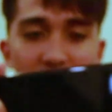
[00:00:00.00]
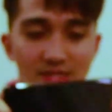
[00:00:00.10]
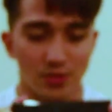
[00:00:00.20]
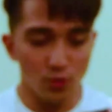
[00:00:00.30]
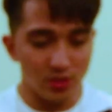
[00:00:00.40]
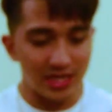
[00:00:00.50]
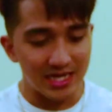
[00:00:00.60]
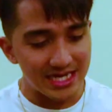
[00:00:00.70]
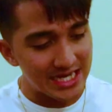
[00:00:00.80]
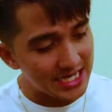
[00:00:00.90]
It's so
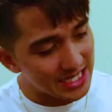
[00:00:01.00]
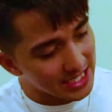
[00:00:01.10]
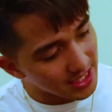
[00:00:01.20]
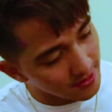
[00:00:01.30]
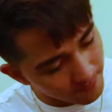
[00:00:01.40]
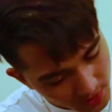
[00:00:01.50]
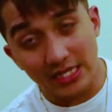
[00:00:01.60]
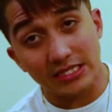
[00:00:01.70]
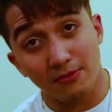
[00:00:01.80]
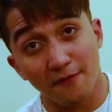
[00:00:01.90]
clean.
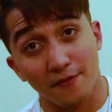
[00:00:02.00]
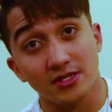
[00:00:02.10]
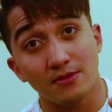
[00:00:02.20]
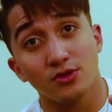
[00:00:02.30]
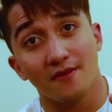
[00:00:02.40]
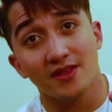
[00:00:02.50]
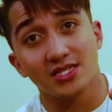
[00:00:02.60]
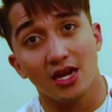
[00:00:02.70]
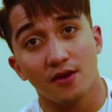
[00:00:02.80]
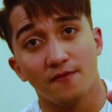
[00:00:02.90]
It's my first time to have
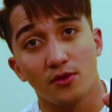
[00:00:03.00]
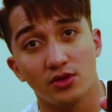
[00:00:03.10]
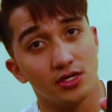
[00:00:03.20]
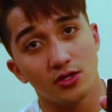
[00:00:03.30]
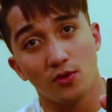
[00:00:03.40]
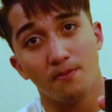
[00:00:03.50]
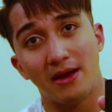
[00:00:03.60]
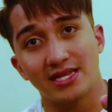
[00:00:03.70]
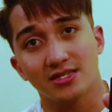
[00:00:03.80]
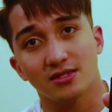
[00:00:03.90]
this kind of phone that no
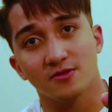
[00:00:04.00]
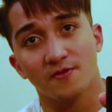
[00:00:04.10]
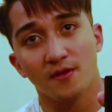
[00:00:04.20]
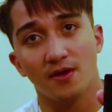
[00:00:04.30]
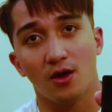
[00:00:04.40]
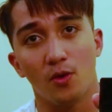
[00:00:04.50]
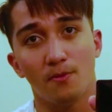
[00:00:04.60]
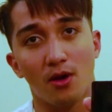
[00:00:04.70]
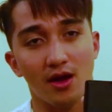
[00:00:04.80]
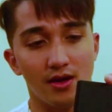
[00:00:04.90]
bezels for the
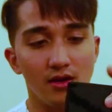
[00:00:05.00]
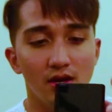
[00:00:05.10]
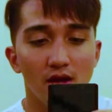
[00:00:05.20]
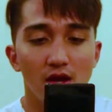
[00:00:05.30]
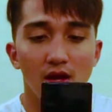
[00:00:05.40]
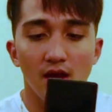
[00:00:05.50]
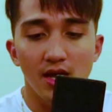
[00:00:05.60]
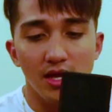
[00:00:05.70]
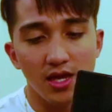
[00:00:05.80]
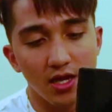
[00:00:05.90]
whole bottom
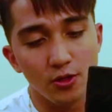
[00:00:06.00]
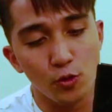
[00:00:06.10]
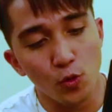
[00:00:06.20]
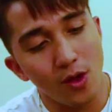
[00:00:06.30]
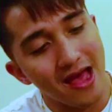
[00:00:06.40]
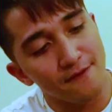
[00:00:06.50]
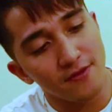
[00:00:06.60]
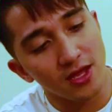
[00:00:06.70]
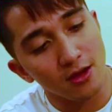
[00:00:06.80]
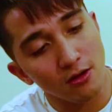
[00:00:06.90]
and you have
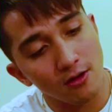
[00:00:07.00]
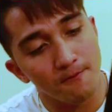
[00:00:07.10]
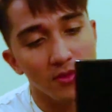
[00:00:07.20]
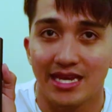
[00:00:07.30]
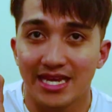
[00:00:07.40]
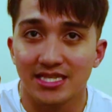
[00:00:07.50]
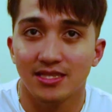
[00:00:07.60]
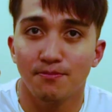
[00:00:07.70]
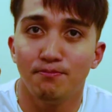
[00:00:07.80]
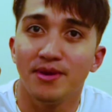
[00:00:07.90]
here is
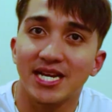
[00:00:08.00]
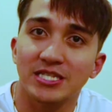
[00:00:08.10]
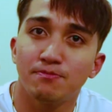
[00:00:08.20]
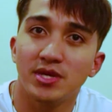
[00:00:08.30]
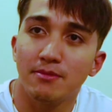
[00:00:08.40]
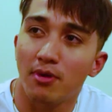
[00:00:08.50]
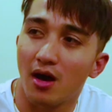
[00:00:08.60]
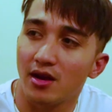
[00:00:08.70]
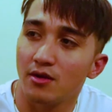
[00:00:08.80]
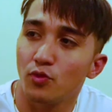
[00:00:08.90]
the Bixby
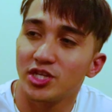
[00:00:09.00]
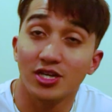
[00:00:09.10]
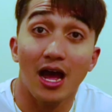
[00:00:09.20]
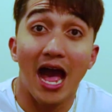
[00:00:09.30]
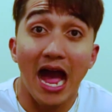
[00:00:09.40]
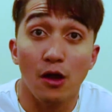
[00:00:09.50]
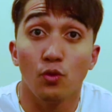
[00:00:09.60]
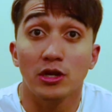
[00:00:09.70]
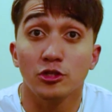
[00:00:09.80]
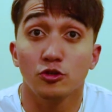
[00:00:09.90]
button which I
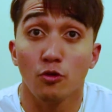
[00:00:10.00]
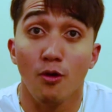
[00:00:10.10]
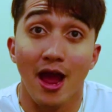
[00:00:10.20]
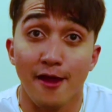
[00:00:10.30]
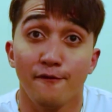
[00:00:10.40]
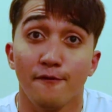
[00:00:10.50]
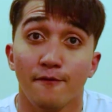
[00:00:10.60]
will try